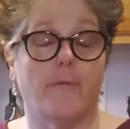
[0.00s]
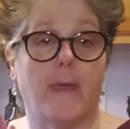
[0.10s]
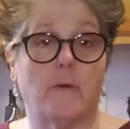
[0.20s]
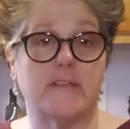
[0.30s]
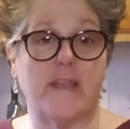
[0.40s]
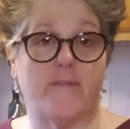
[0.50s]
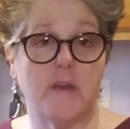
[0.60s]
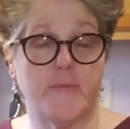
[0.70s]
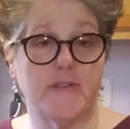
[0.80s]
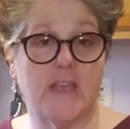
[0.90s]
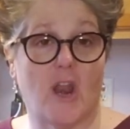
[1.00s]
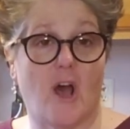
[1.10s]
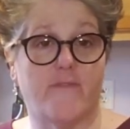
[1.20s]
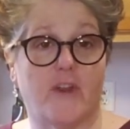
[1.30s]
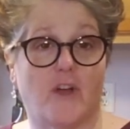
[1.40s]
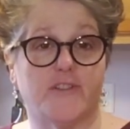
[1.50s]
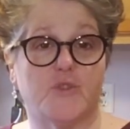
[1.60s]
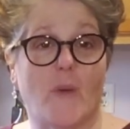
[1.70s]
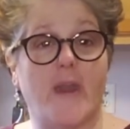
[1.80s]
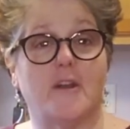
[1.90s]
they were 70% off, and all
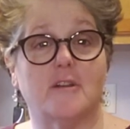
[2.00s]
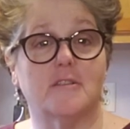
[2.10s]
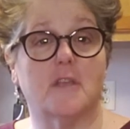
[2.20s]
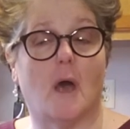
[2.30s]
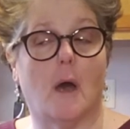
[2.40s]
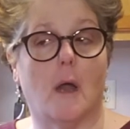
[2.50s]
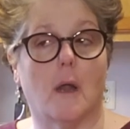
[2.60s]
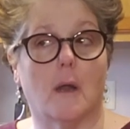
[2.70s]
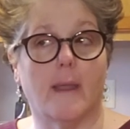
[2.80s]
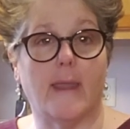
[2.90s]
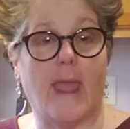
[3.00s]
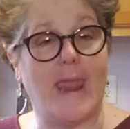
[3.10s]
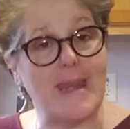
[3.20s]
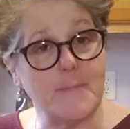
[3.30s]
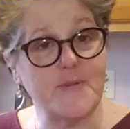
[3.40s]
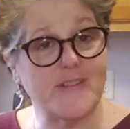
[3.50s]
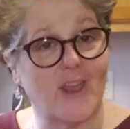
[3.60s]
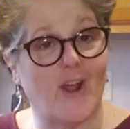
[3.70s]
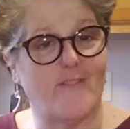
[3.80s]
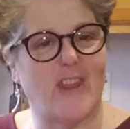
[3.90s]
sweaters are
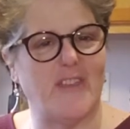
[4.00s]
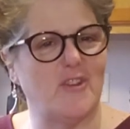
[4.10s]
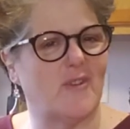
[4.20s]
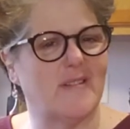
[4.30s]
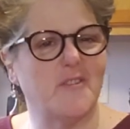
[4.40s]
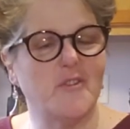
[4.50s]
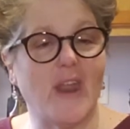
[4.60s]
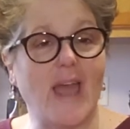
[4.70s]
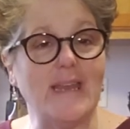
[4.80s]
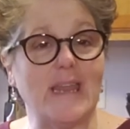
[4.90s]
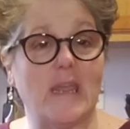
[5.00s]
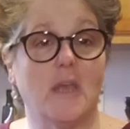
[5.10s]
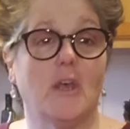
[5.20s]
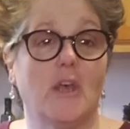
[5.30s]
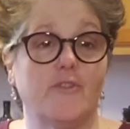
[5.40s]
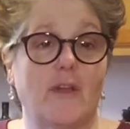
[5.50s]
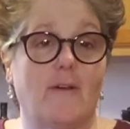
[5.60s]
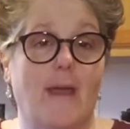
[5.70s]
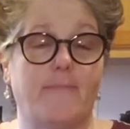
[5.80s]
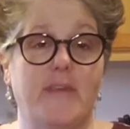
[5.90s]
80% off, and I think dresses are 90. So I
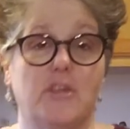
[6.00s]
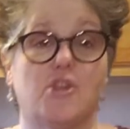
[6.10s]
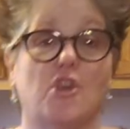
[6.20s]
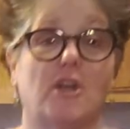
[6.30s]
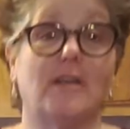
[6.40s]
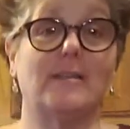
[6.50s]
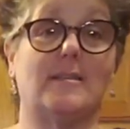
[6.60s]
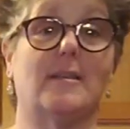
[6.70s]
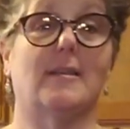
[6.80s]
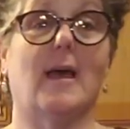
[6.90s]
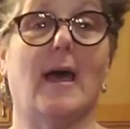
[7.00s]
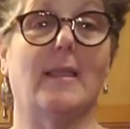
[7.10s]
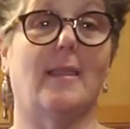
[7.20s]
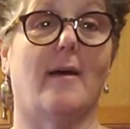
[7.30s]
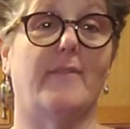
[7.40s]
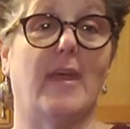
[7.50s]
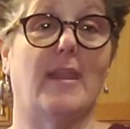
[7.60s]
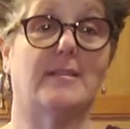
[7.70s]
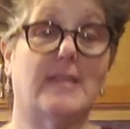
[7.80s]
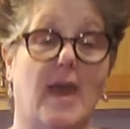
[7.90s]
grabbed this shirt. I love
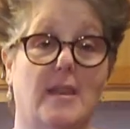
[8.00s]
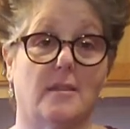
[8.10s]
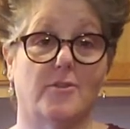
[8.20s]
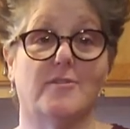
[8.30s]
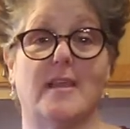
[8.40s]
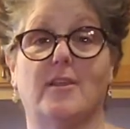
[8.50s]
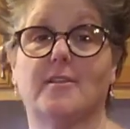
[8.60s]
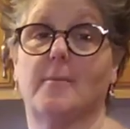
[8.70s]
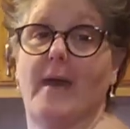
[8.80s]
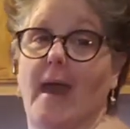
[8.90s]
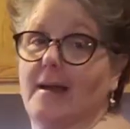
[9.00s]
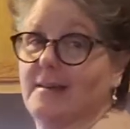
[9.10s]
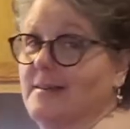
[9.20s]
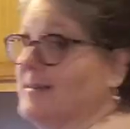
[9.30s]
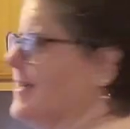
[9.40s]
it. It's kind of loose, and look at the back.